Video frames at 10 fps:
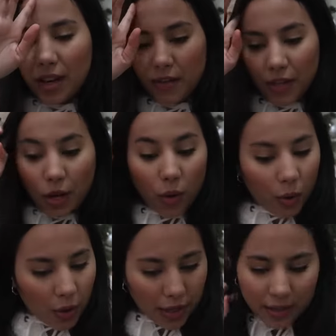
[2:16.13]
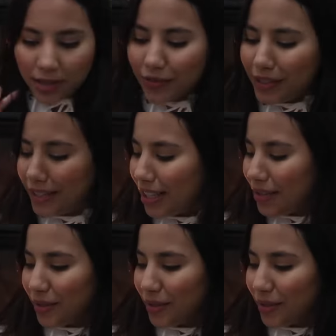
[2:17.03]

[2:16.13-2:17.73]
um, decor and stuff like that.